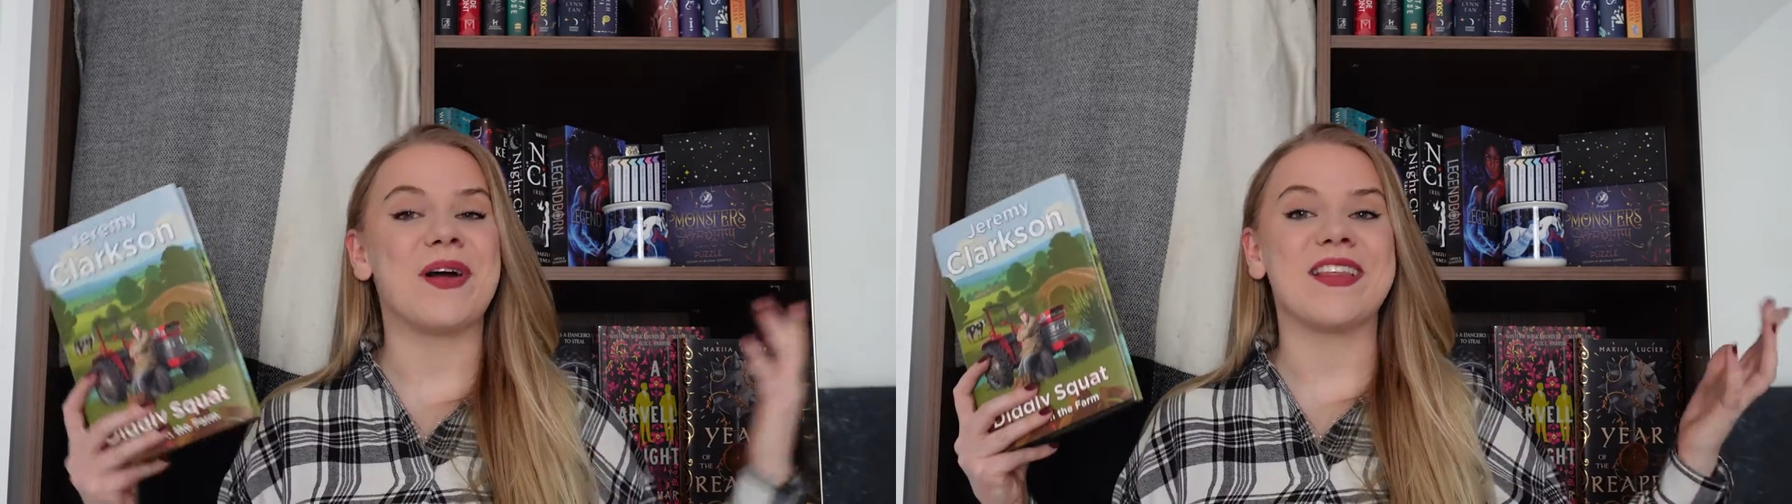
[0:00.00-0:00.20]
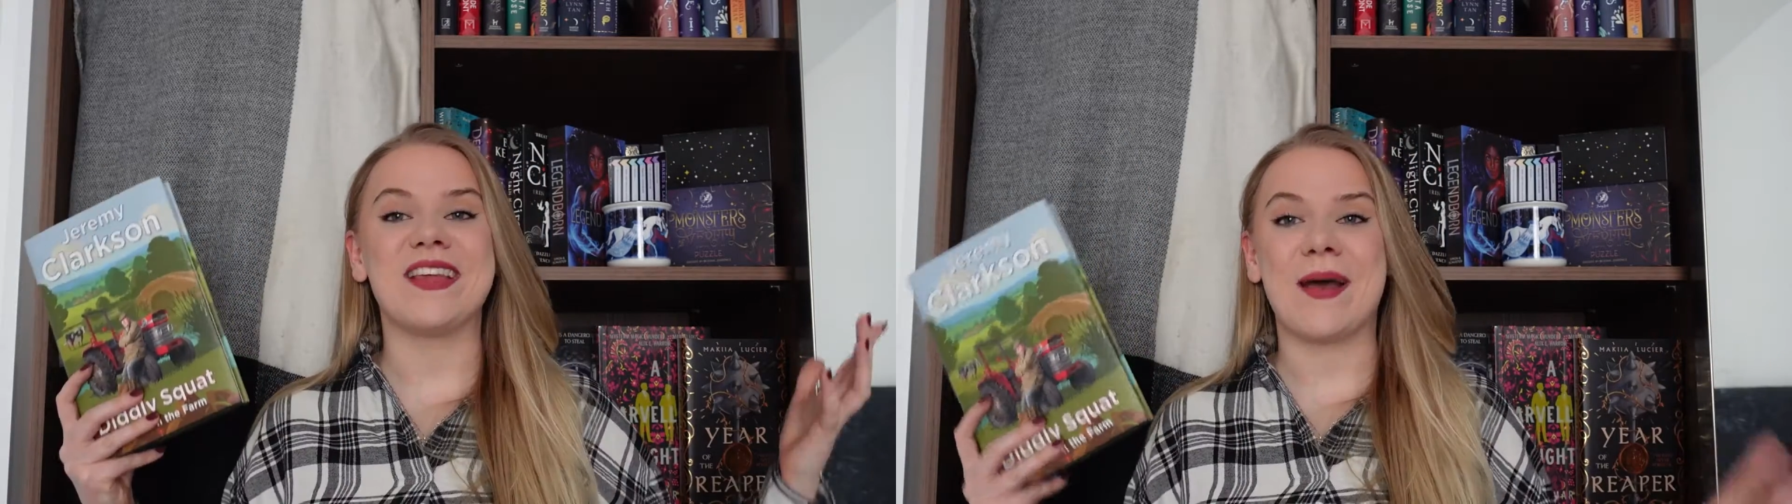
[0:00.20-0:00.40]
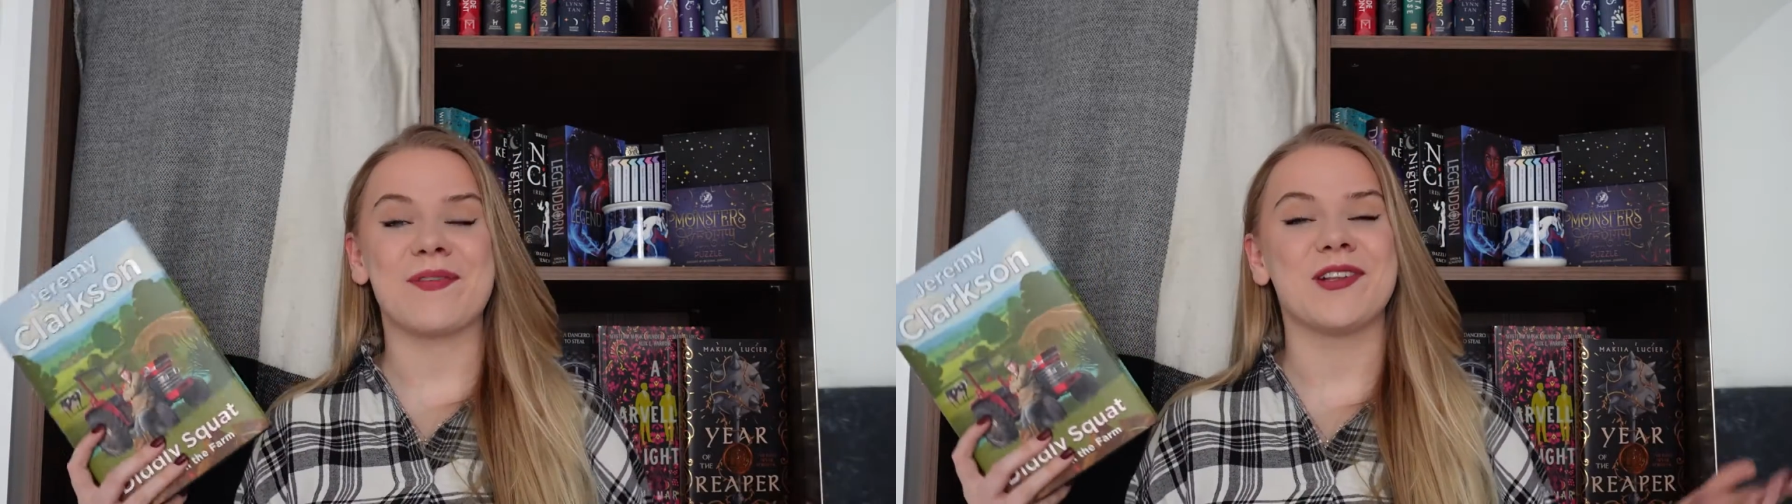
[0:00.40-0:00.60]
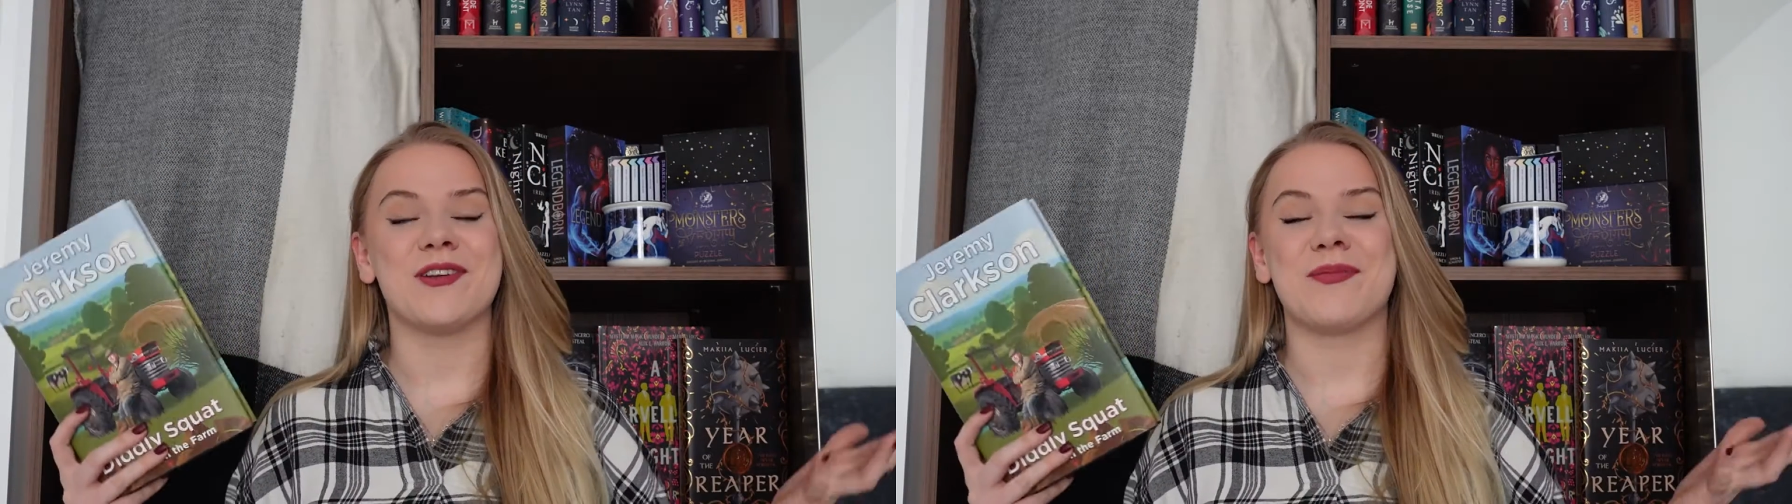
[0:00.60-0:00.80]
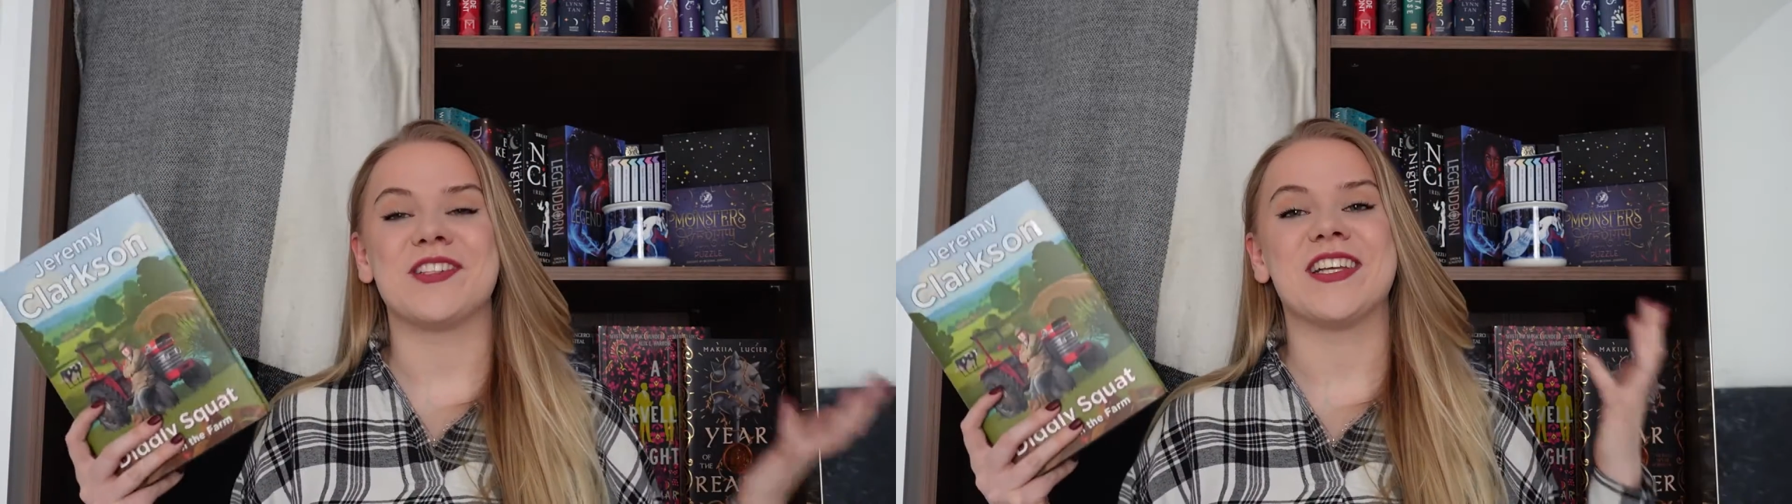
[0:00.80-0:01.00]
But in the
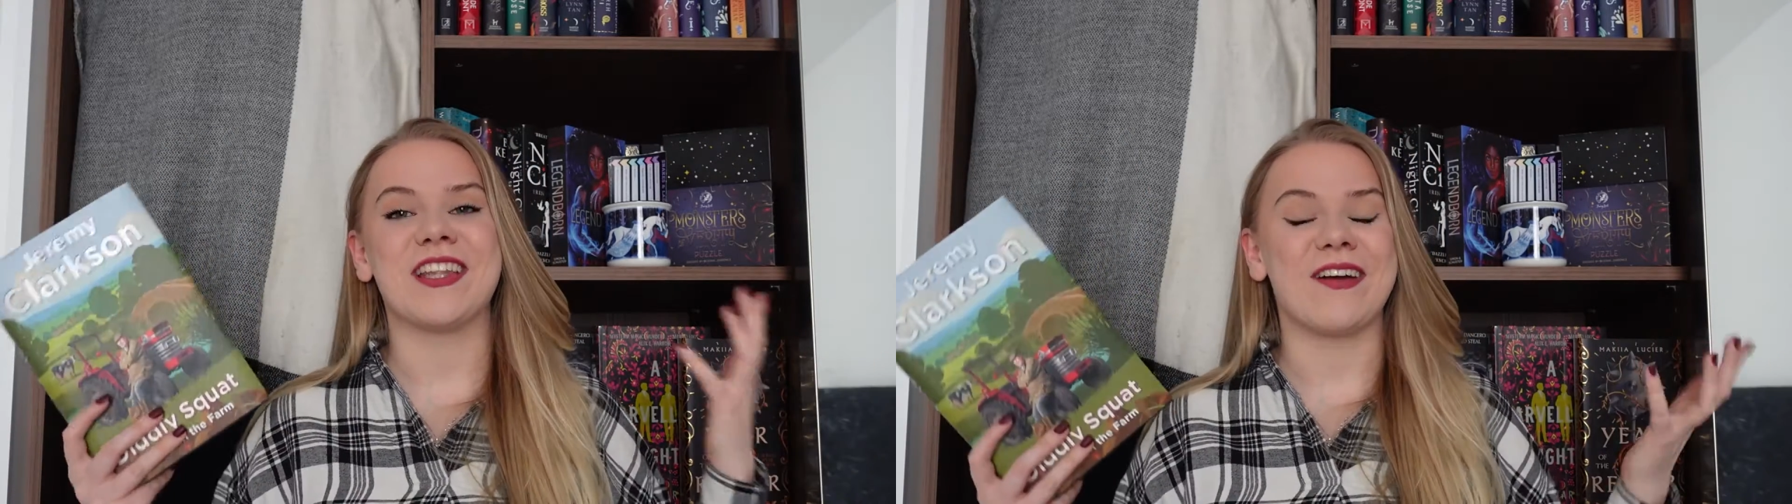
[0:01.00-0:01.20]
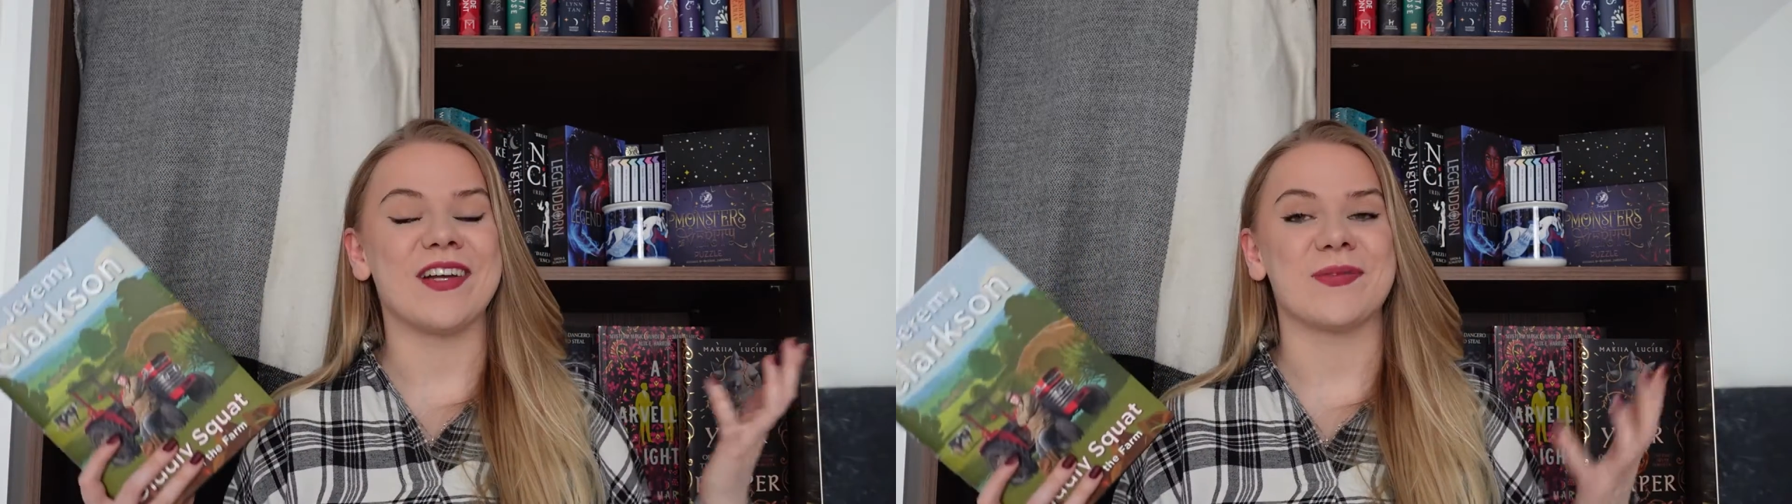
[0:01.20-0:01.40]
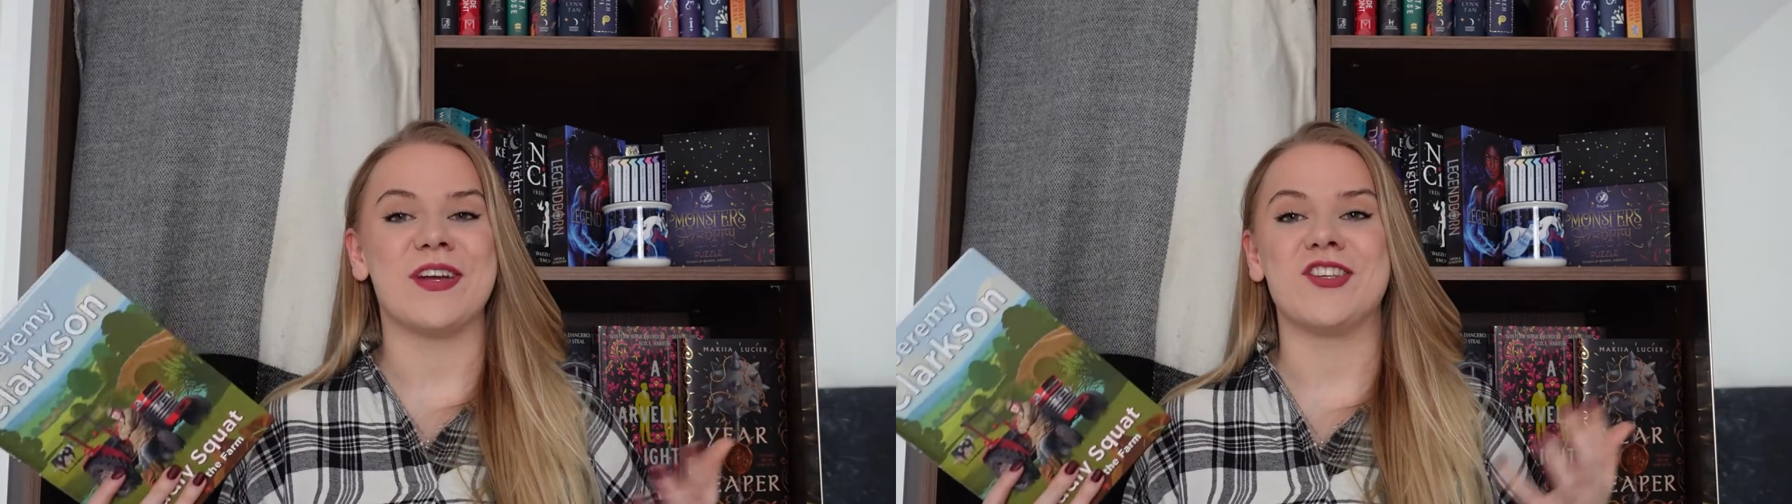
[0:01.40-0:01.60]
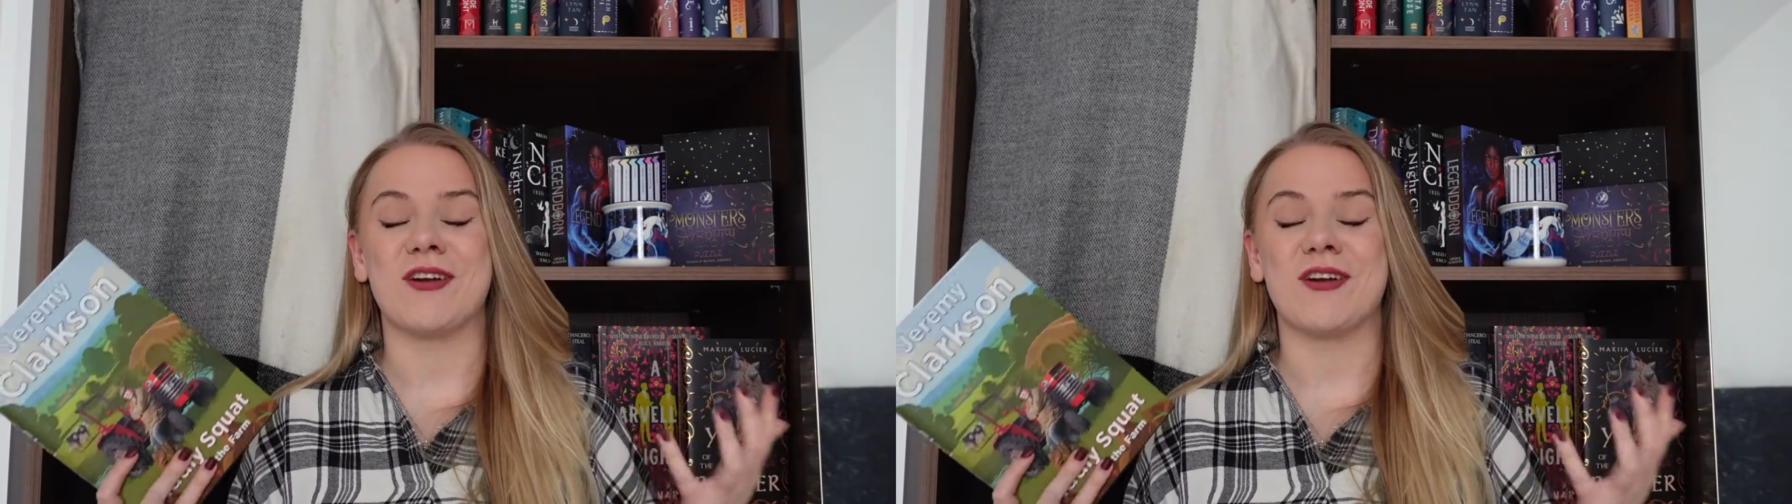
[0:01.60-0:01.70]
absolute most hilarious way,